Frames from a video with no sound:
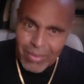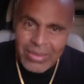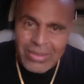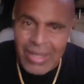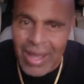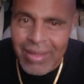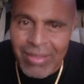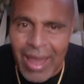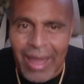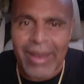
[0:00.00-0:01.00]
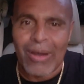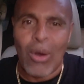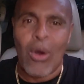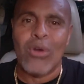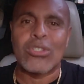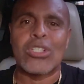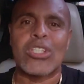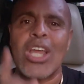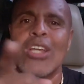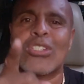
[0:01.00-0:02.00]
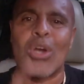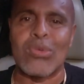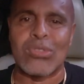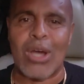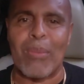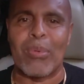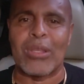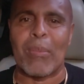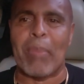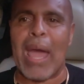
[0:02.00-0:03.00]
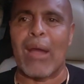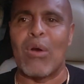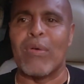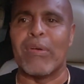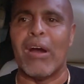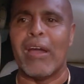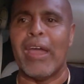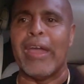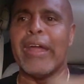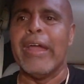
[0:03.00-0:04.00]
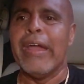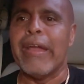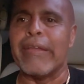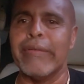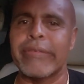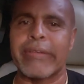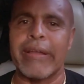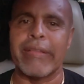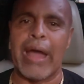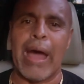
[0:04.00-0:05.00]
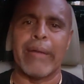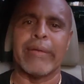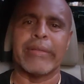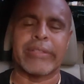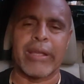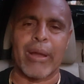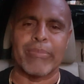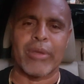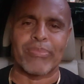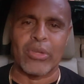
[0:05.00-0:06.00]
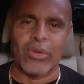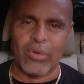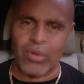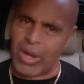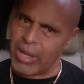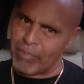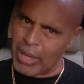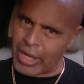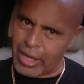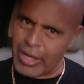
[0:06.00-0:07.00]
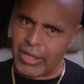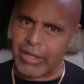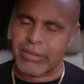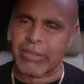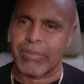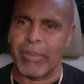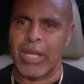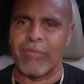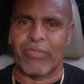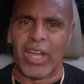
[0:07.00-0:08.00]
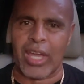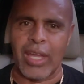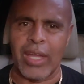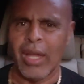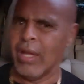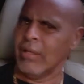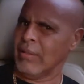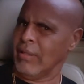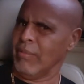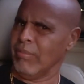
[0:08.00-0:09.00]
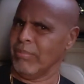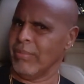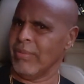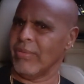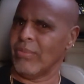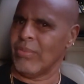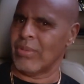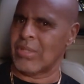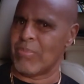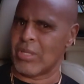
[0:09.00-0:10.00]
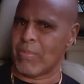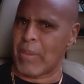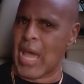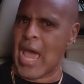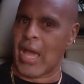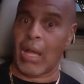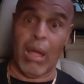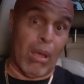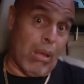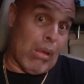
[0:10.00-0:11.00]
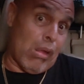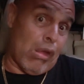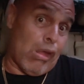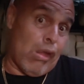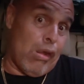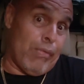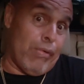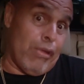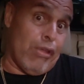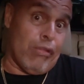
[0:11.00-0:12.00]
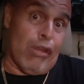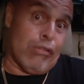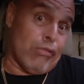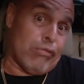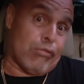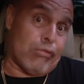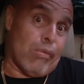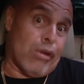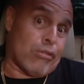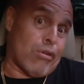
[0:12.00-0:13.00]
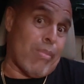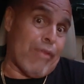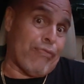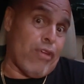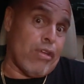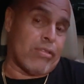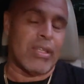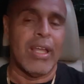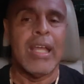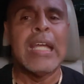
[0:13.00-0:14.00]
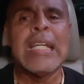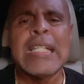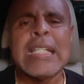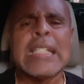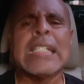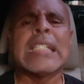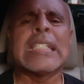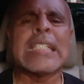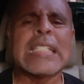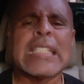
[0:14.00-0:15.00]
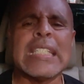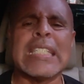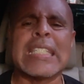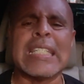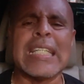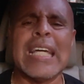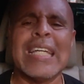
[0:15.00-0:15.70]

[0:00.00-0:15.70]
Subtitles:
How would you like that? Or she shows up with the bag over her head. You sitting down and she comes up to you, hey, Mickey, it's me, Vicky. You say, what's up with the bag? I don't have a reason. I just don't want to show my face. Listen.